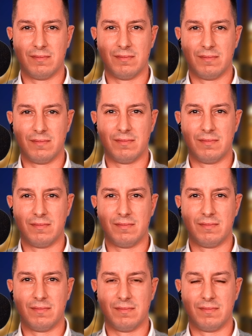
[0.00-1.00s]

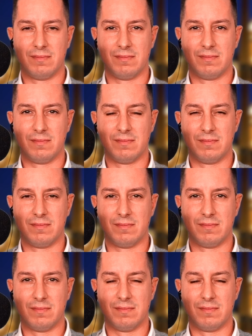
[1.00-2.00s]

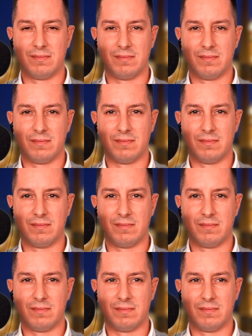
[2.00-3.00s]

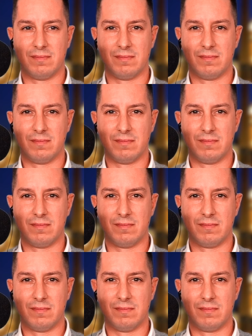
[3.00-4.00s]

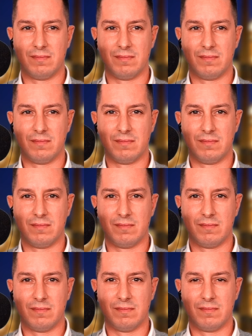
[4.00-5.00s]

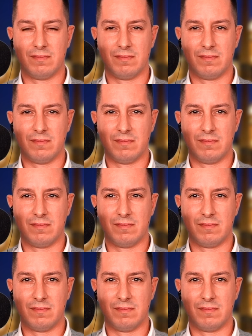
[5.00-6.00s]

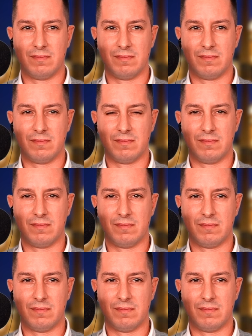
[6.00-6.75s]
The person shown says nothing.